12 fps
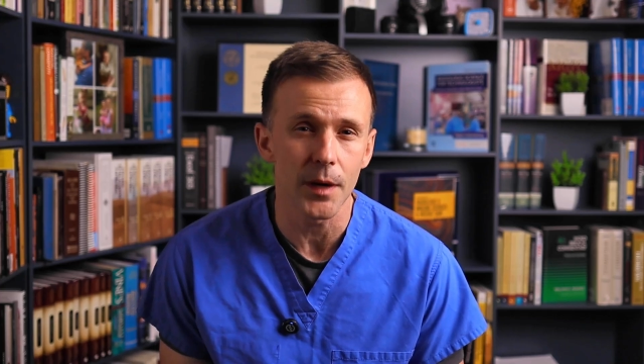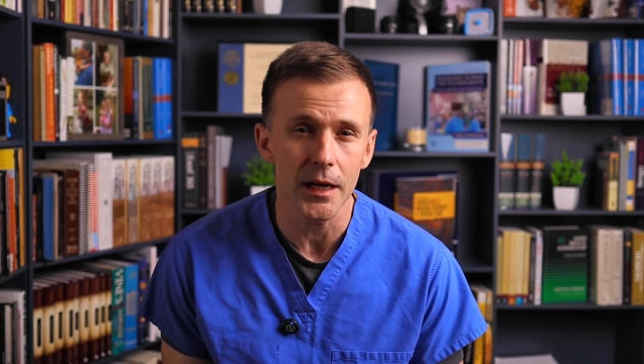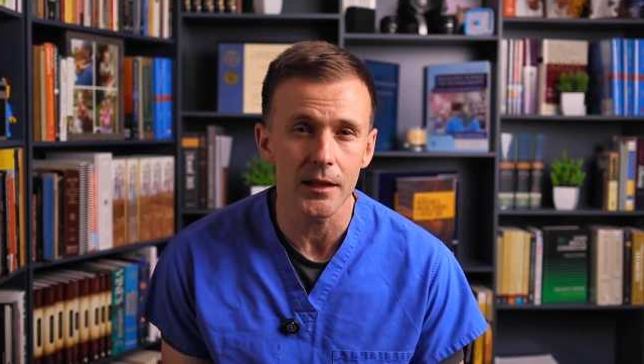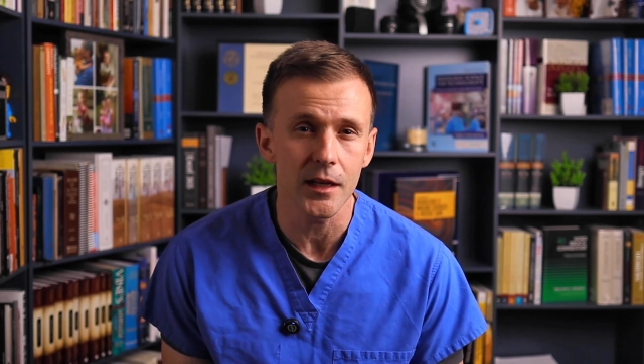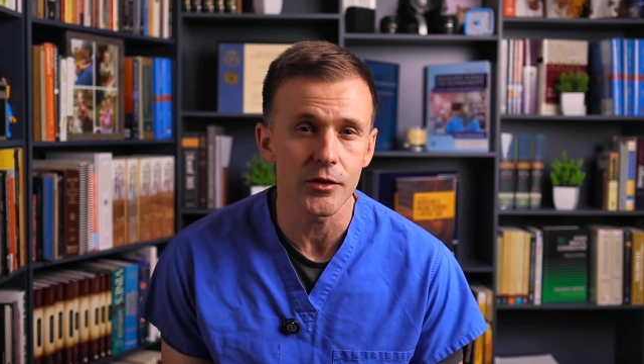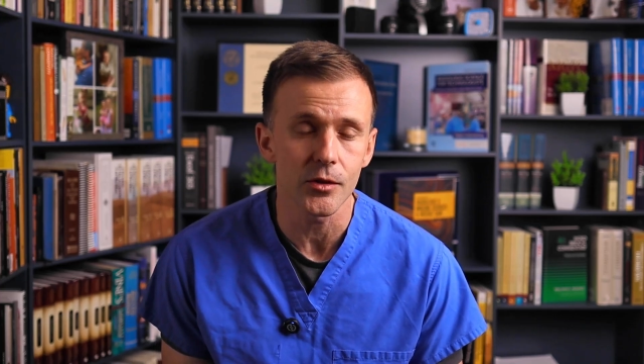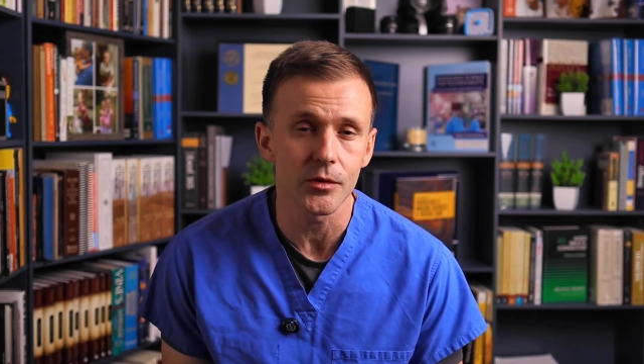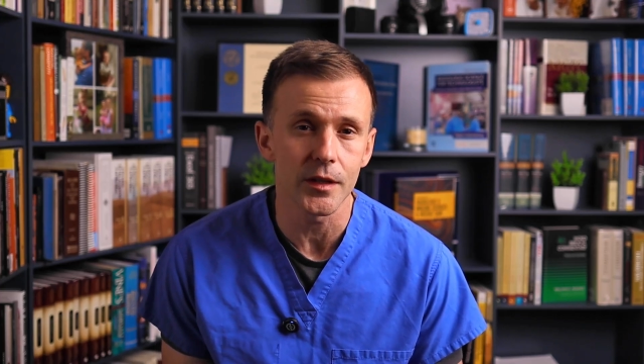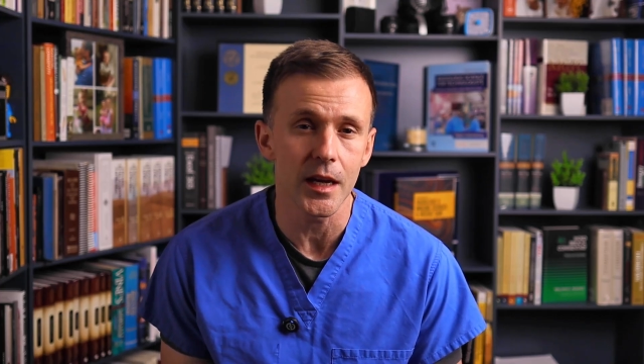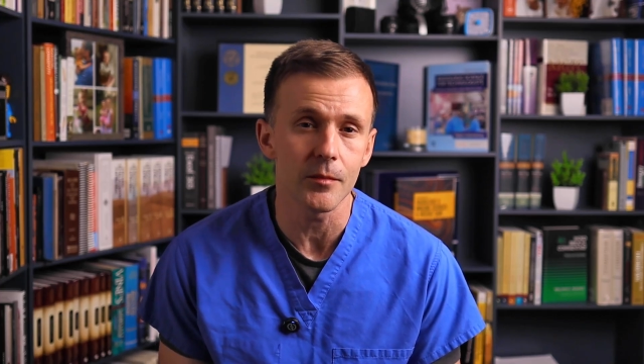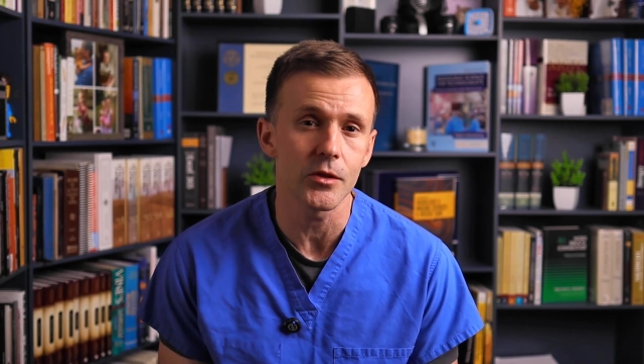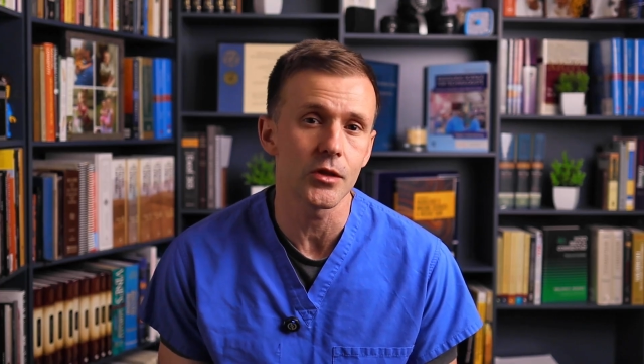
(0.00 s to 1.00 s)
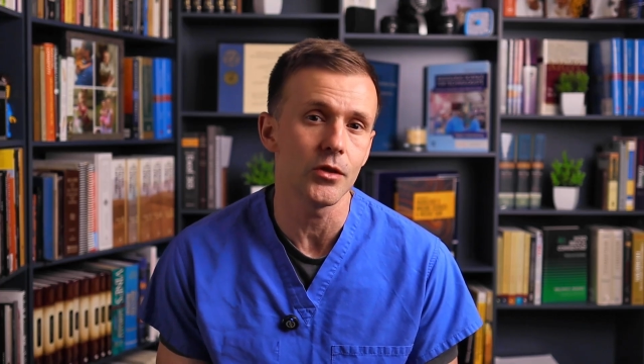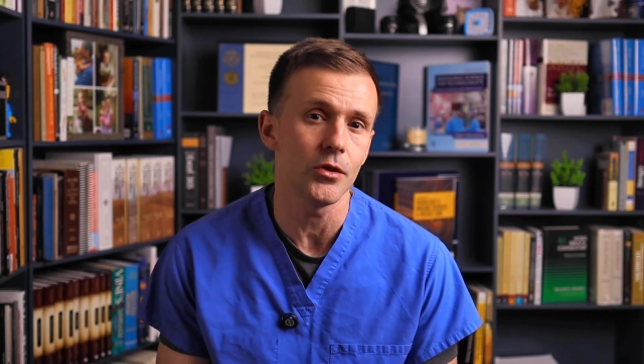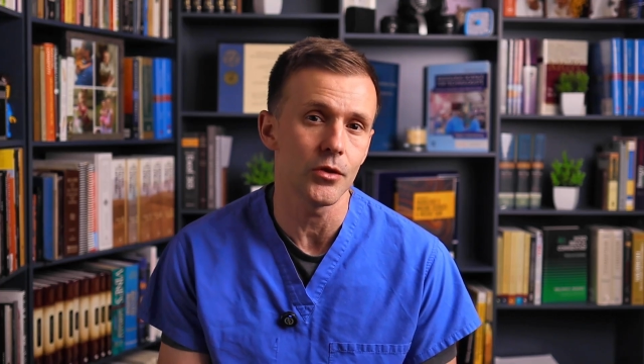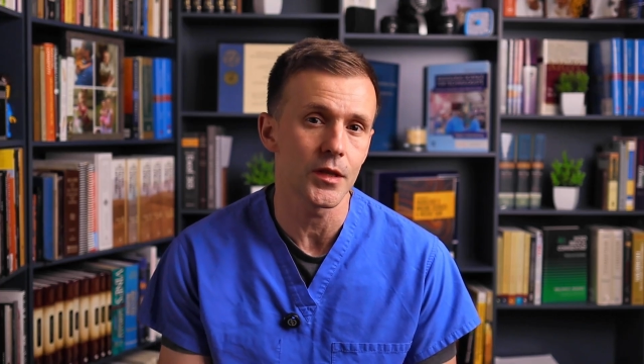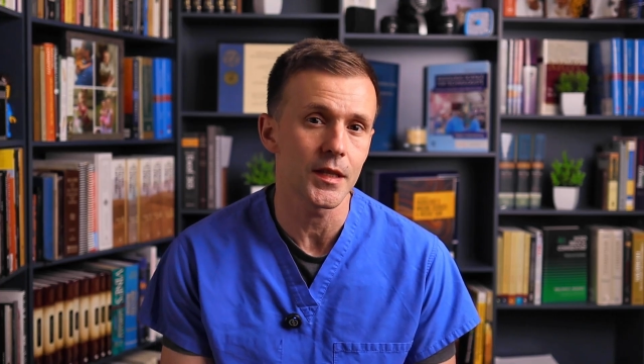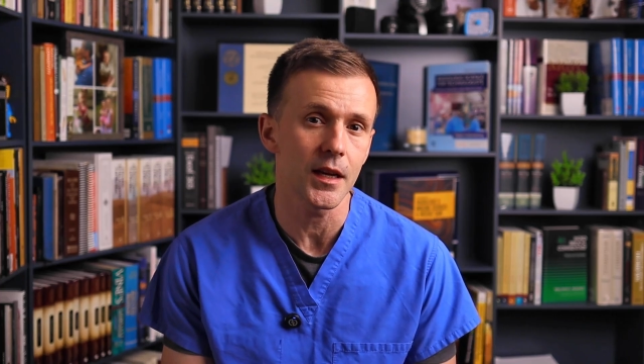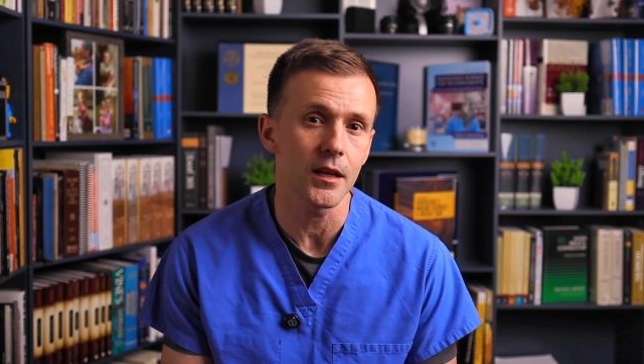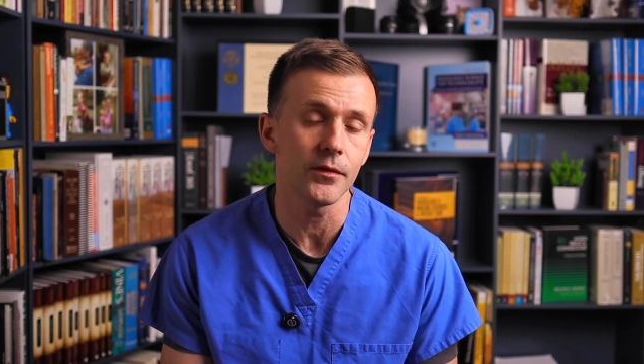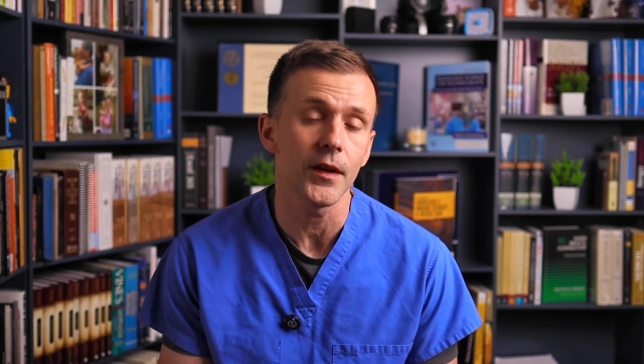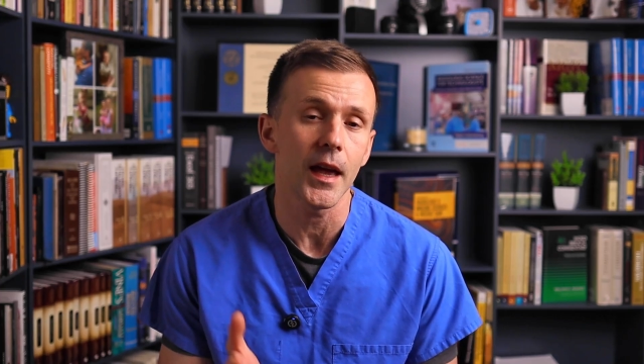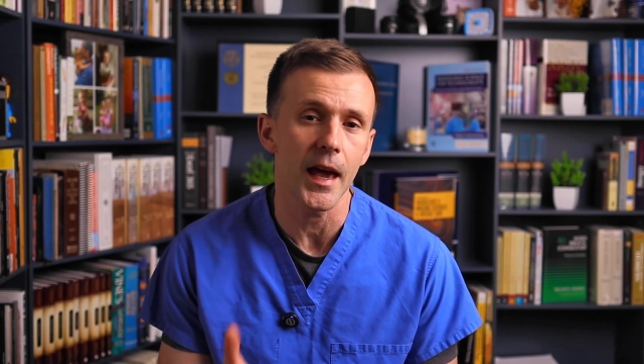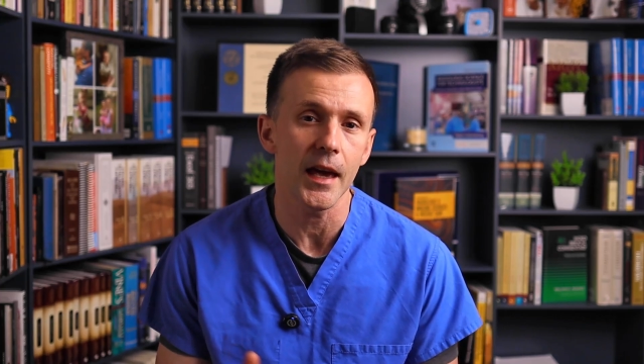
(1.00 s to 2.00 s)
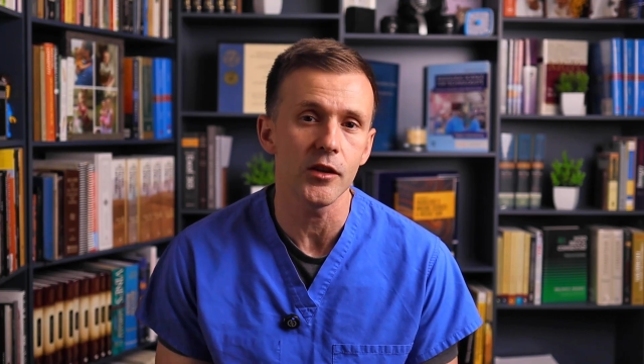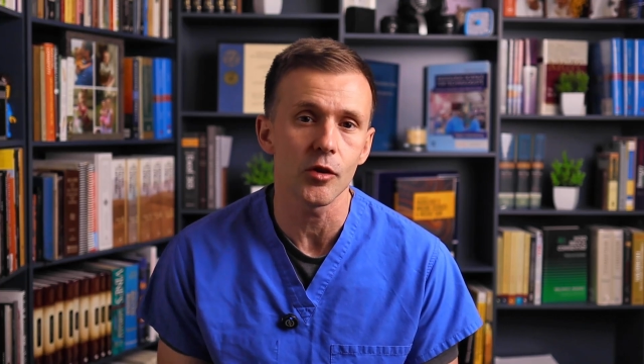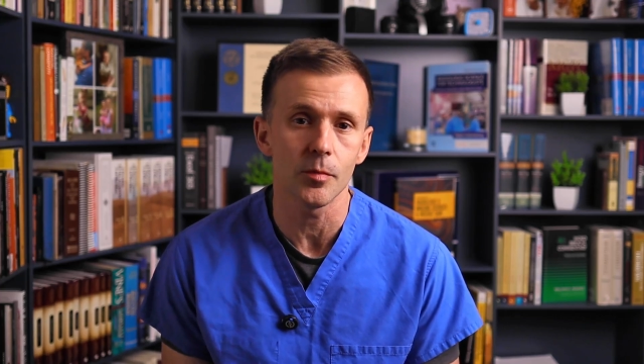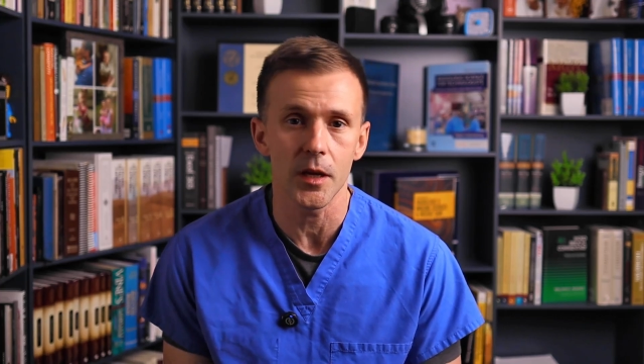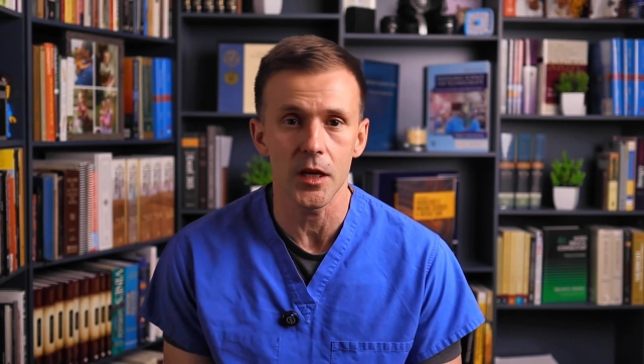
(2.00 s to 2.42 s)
biological damage to yourself and your